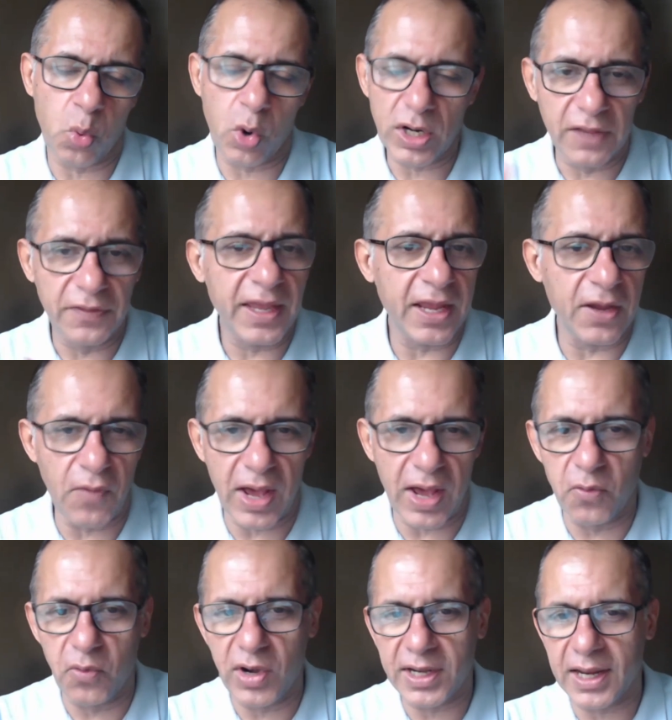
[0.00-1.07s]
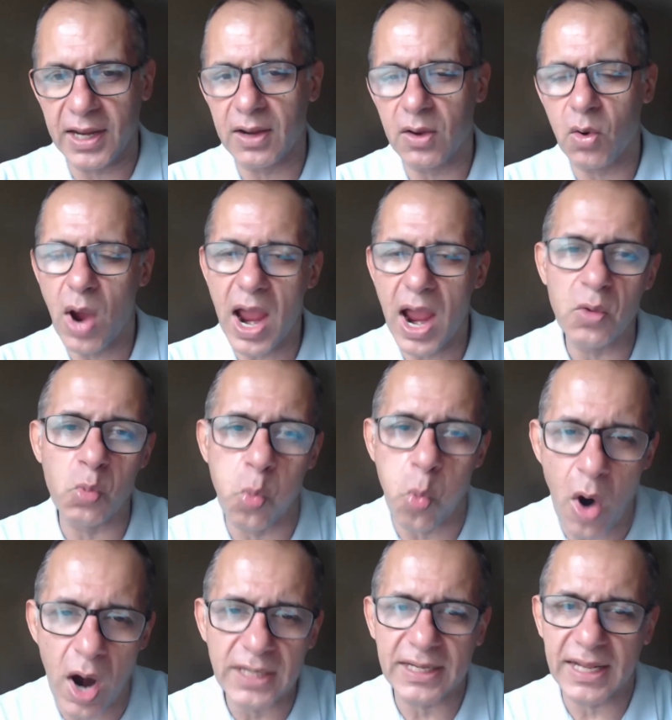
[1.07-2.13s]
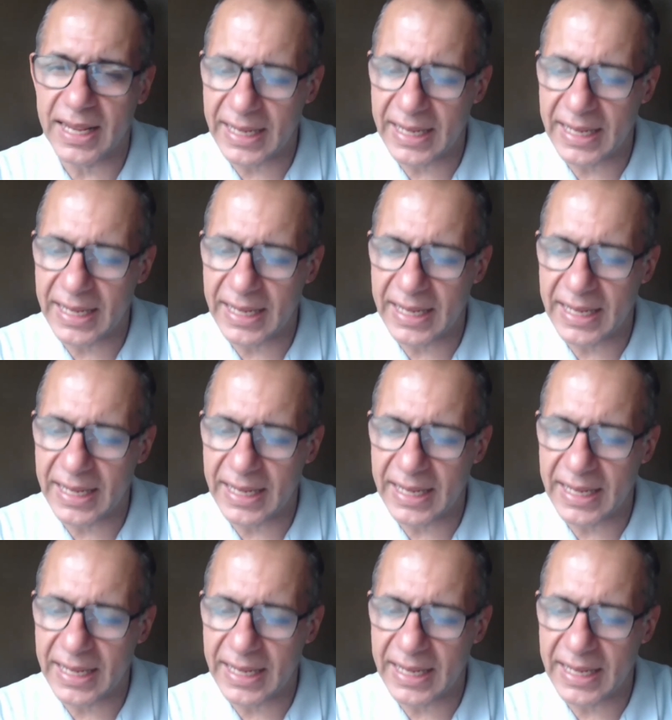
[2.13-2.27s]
what are they evaluating, and what